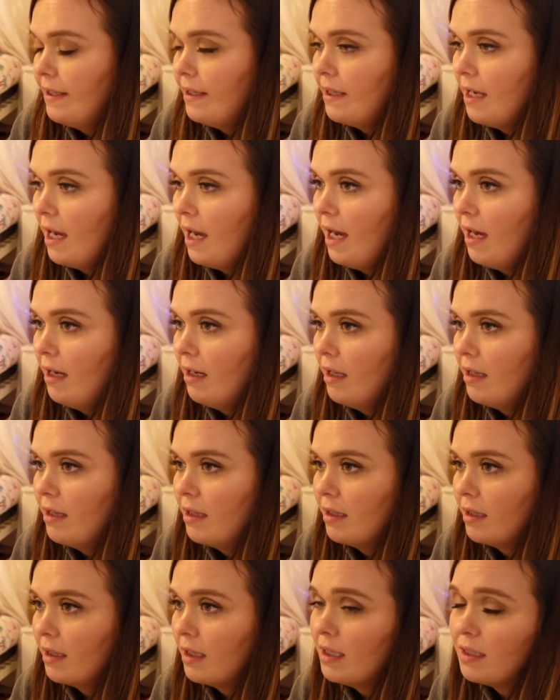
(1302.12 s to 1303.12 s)
yeah, I
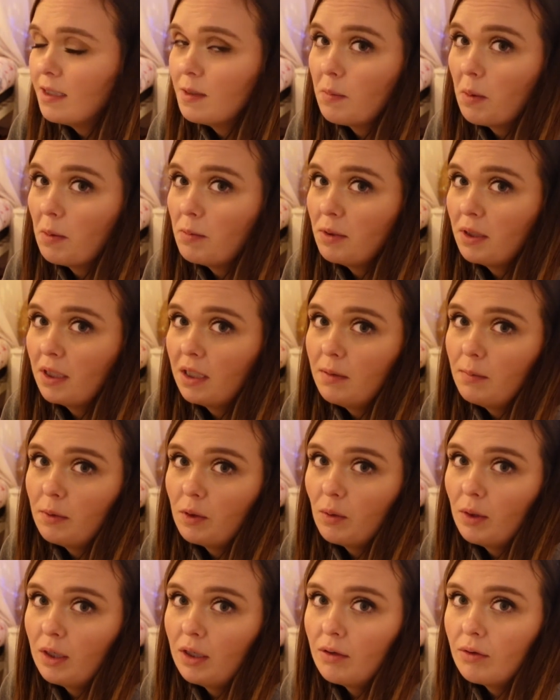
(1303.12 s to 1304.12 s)
think the kids are probably going to be
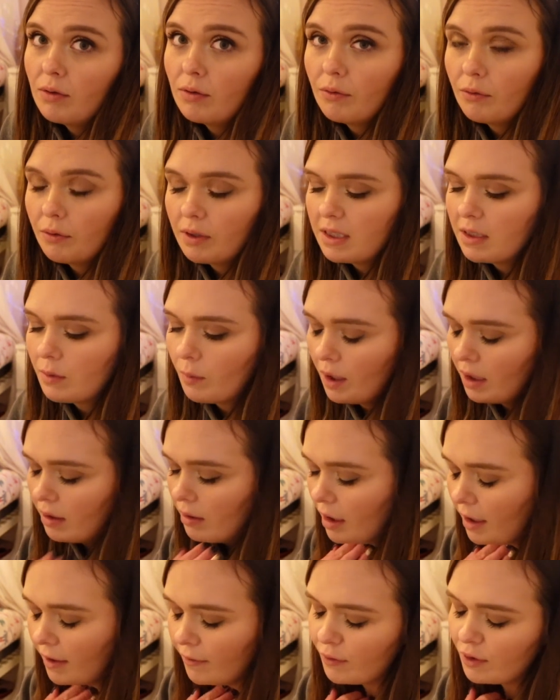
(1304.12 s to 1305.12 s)
quite hungry as
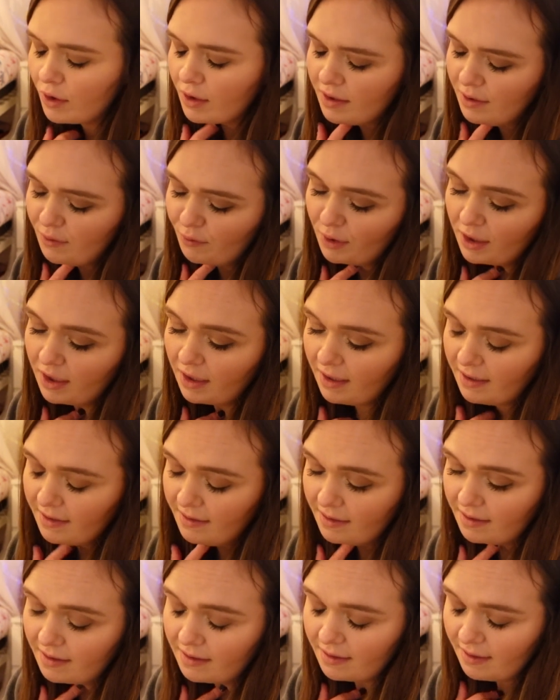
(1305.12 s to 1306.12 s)
well. I've just
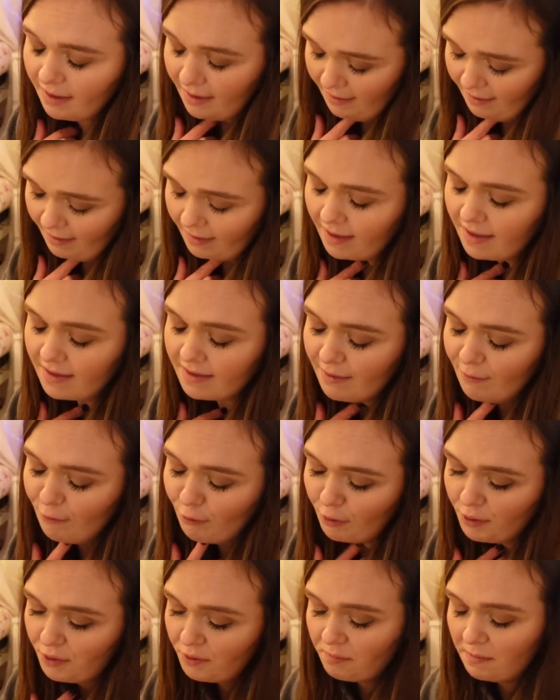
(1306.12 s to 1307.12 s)
realised it's in
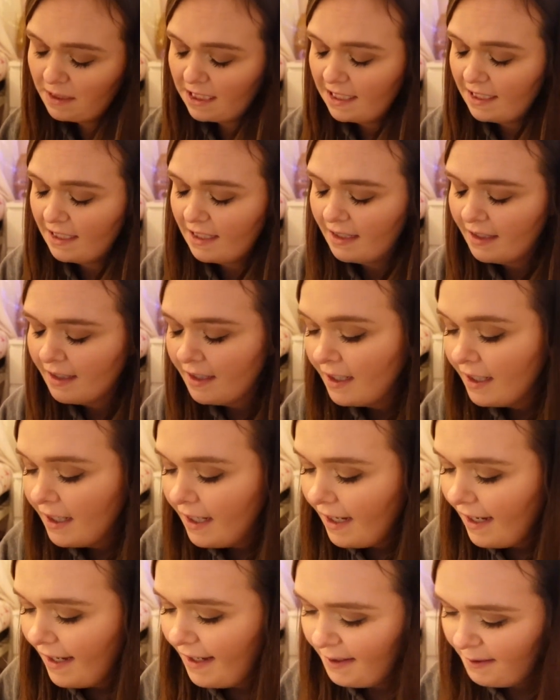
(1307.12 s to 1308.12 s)
front of me here,
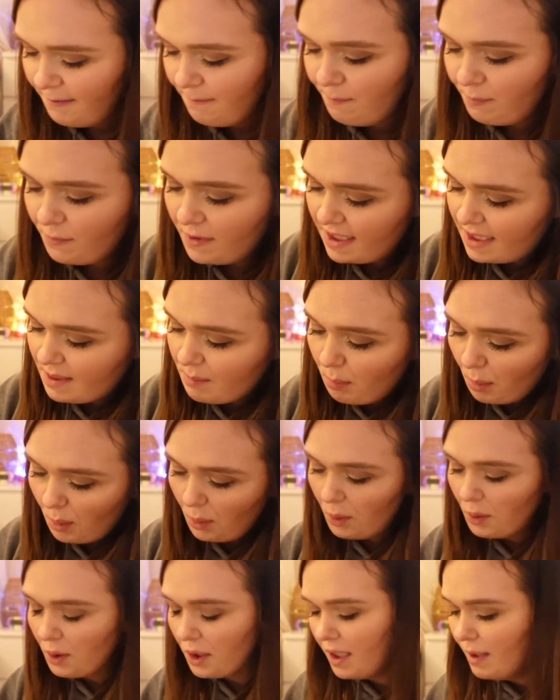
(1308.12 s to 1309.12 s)
this
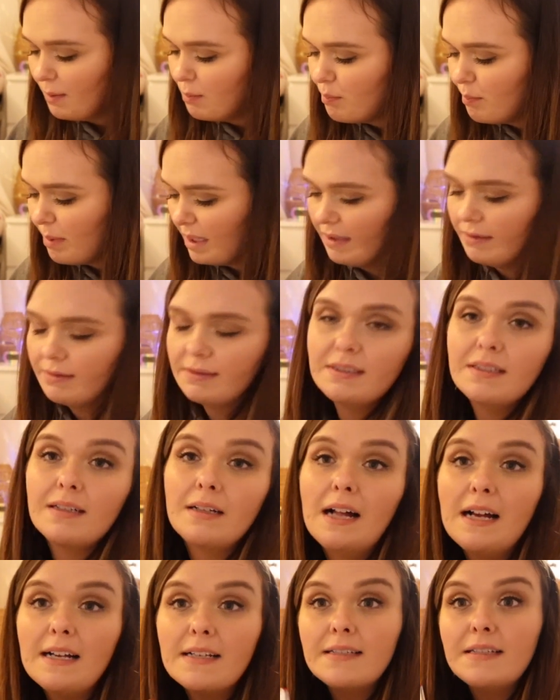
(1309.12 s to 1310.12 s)
book. Bill's
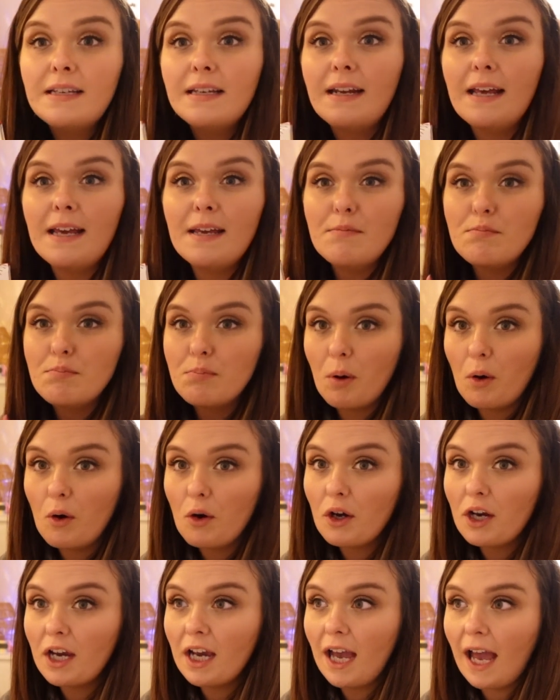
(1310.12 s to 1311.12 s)
class did a
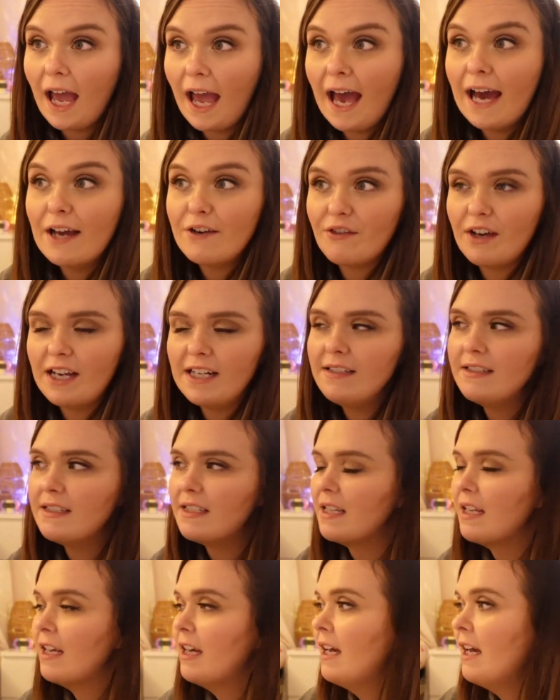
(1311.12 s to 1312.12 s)
book advent,